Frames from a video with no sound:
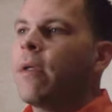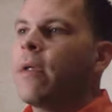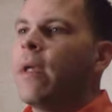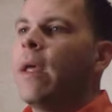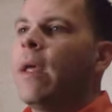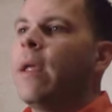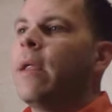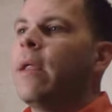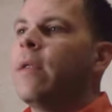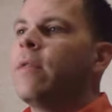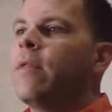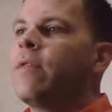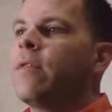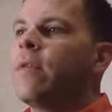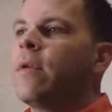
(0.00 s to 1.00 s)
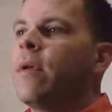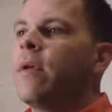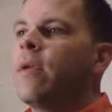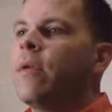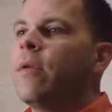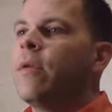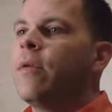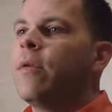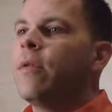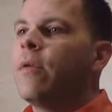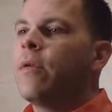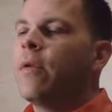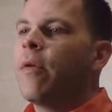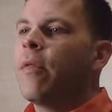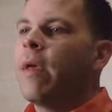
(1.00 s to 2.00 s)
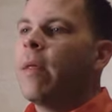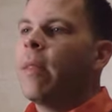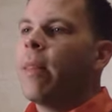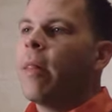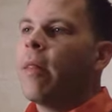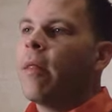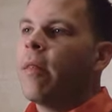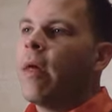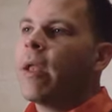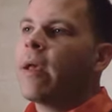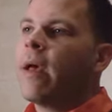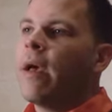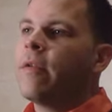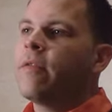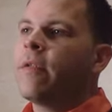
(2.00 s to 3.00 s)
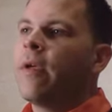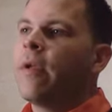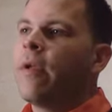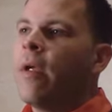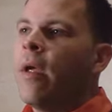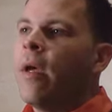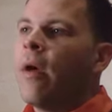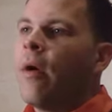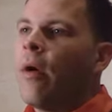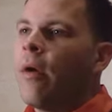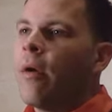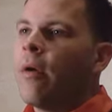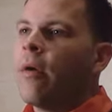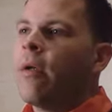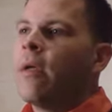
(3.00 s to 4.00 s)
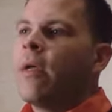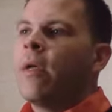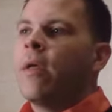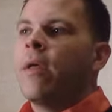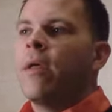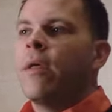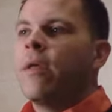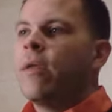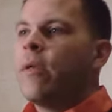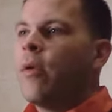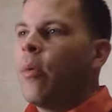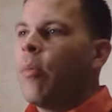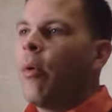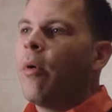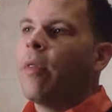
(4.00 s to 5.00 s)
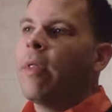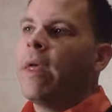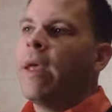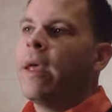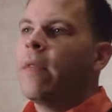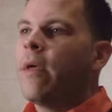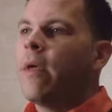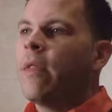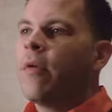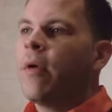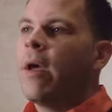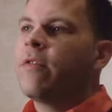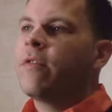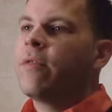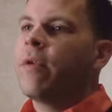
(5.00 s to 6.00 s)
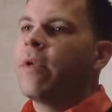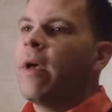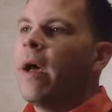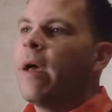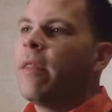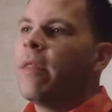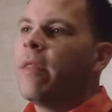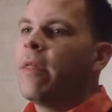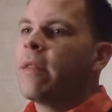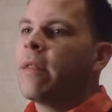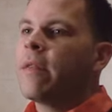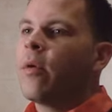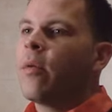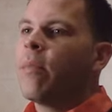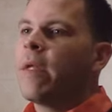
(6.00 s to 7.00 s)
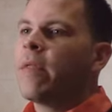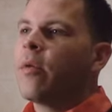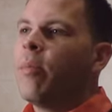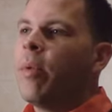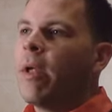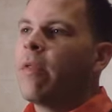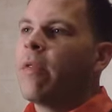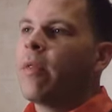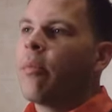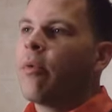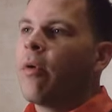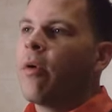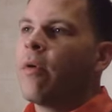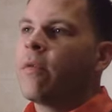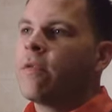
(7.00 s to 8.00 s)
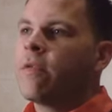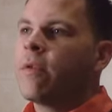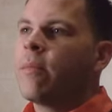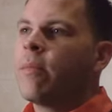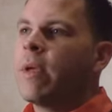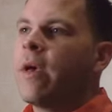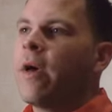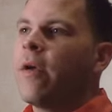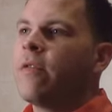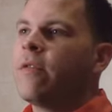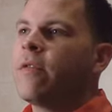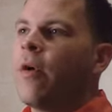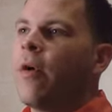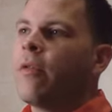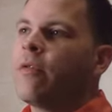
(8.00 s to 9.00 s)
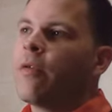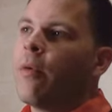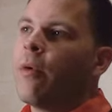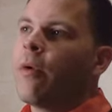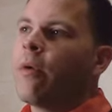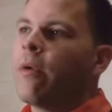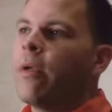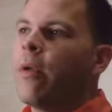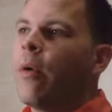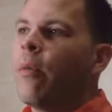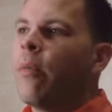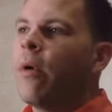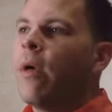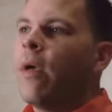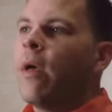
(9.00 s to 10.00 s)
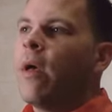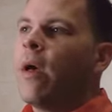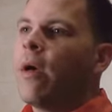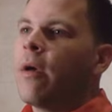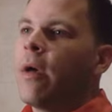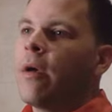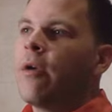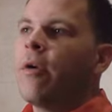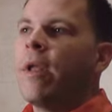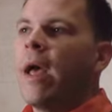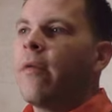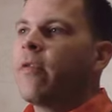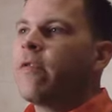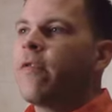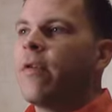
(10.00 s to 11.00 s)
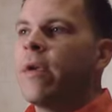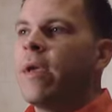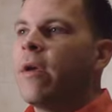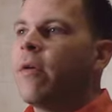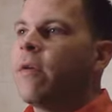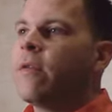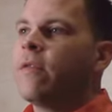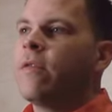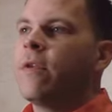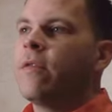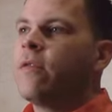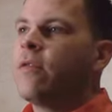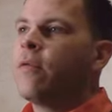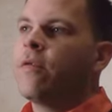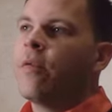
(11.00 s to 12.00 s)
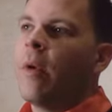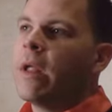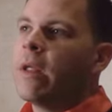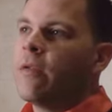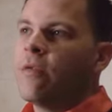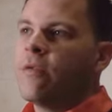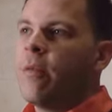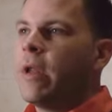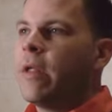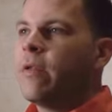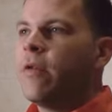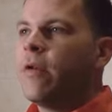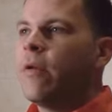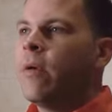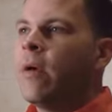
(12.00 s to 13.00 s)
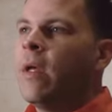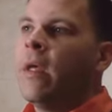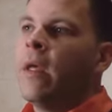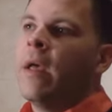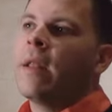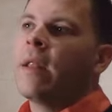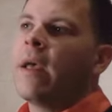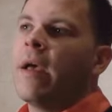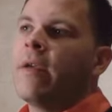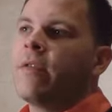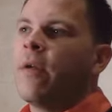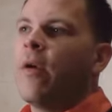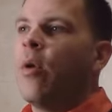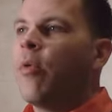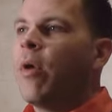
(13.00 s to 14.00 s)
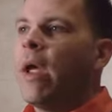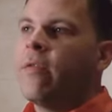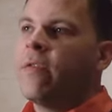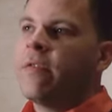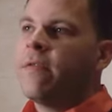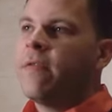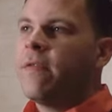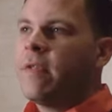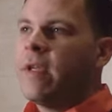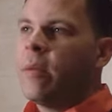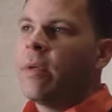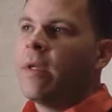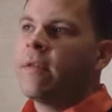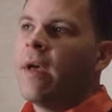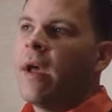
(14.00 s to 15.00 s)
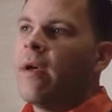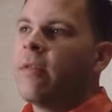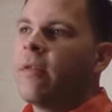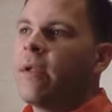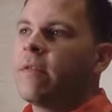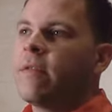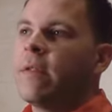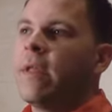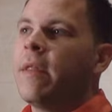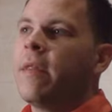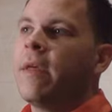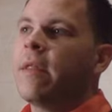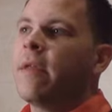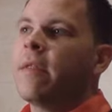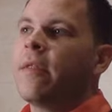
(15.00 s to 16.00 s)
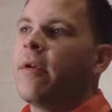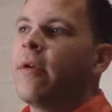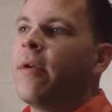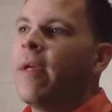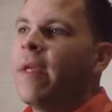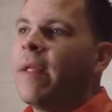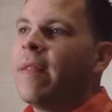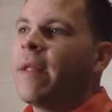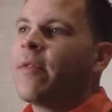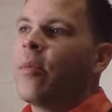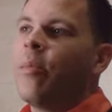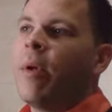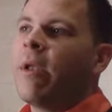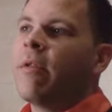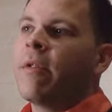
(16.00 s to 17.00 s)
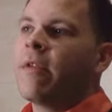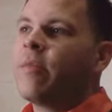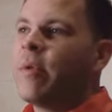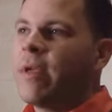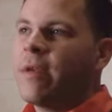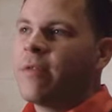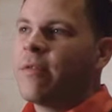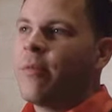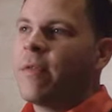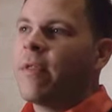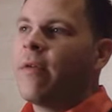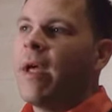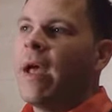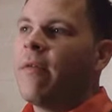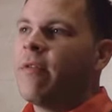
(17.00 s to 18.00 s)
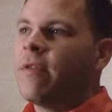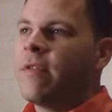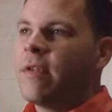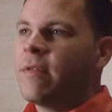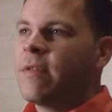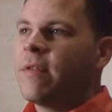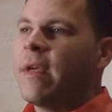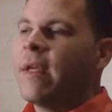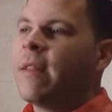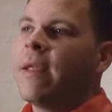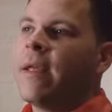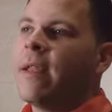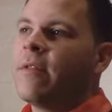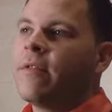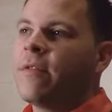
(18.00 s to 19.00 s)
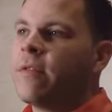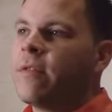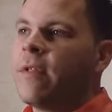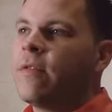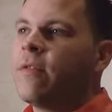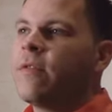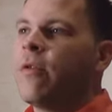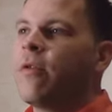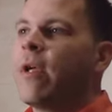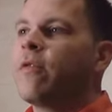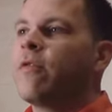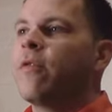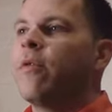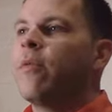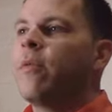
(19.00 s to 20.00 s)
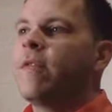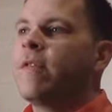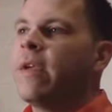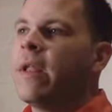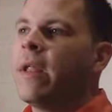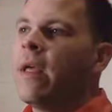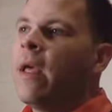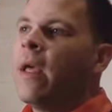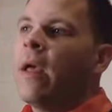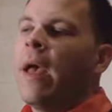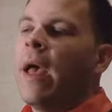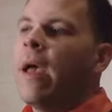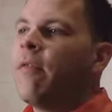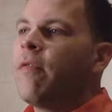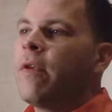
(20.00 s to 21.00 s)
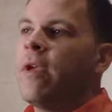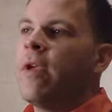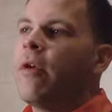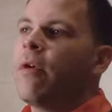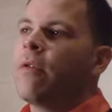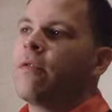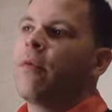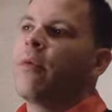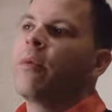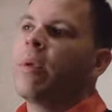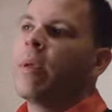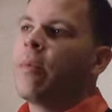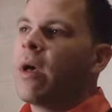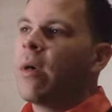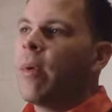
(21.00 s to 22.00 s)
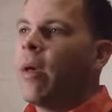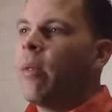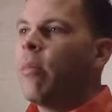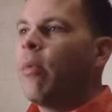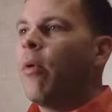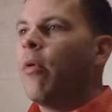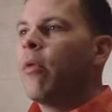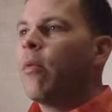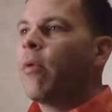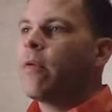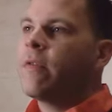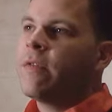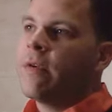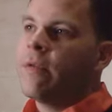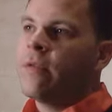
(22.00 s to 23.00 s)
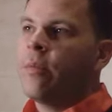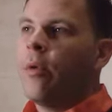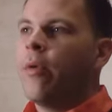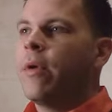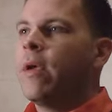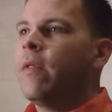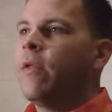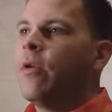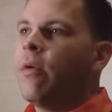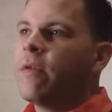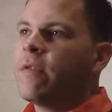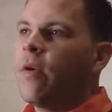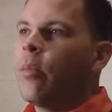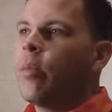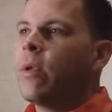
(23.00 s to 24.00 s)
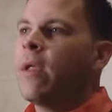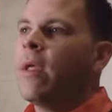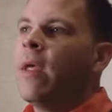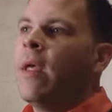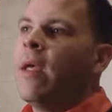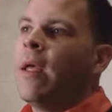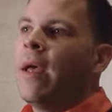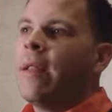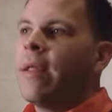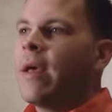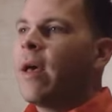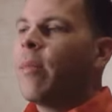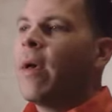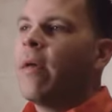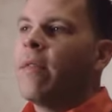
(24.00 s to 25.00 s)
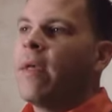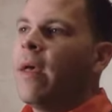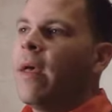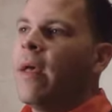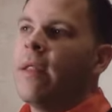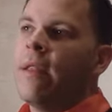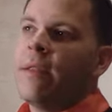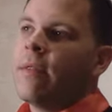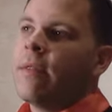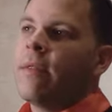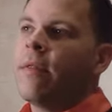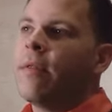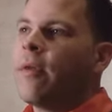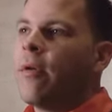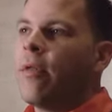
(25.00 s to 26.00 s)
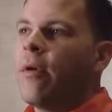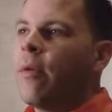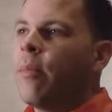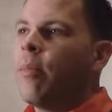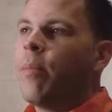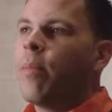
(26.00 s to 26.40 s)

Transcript: and a lot of guys that are bowling league and they're averaging really high, they think that they're better than the pros, because on tour, a good average for a year is 220, 222. And the guys at home are averaging 15 pins higher than us, and they think that they're better than us because of what their average is, and it's so not true. And we see it every year on tour, and people come out and bowl the World Series bowling and the U.S. Open, and they come out and they're their